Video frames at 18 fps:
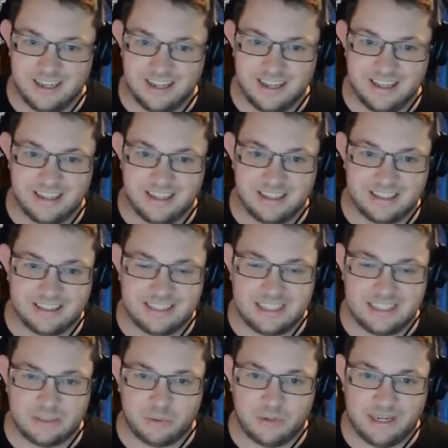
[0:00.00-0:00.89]
that's
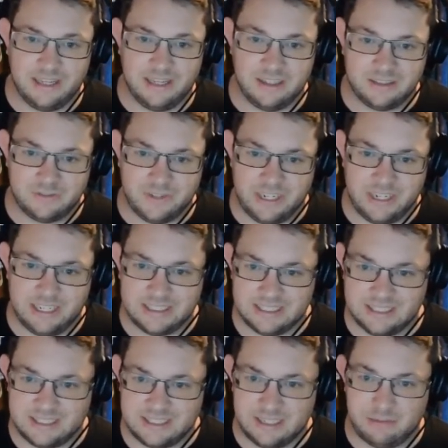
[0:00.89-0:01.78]
why Las Vegas is
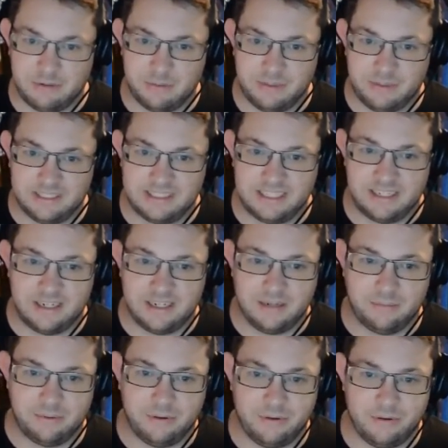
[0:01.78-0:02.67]
able to be set up
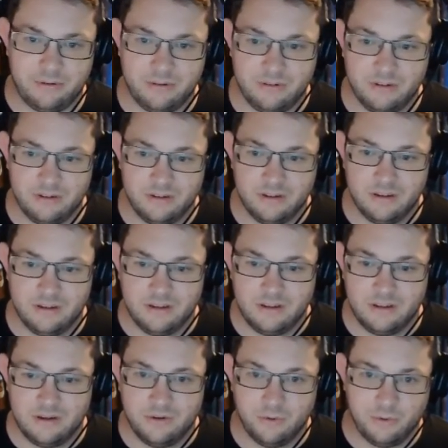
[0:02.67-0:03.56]

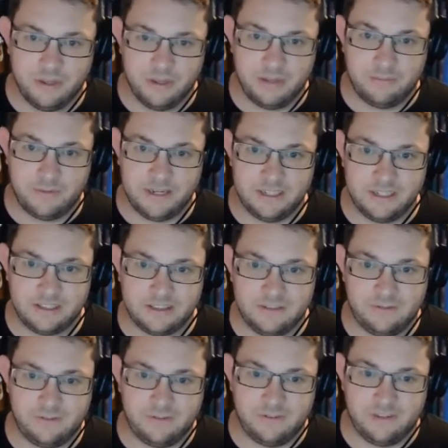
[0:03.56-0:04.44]
with a bunch of
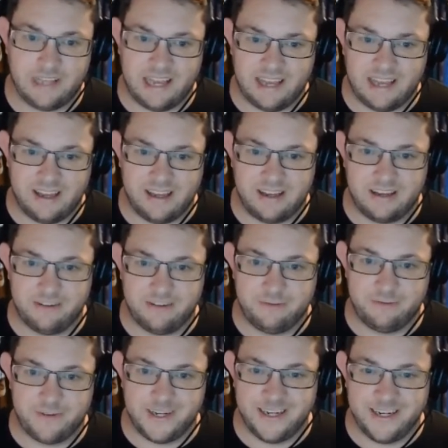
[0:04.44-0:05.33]

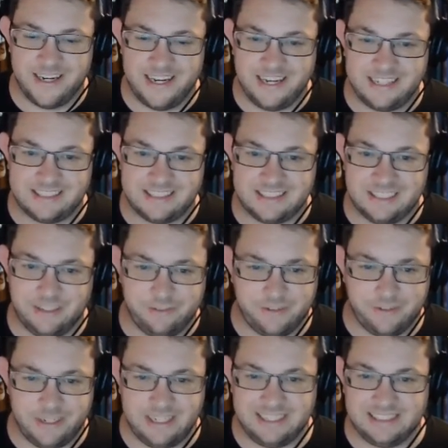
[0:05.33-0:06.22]
fun
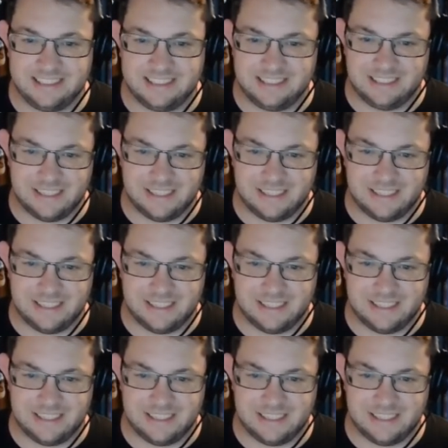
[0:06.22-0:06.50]
activities.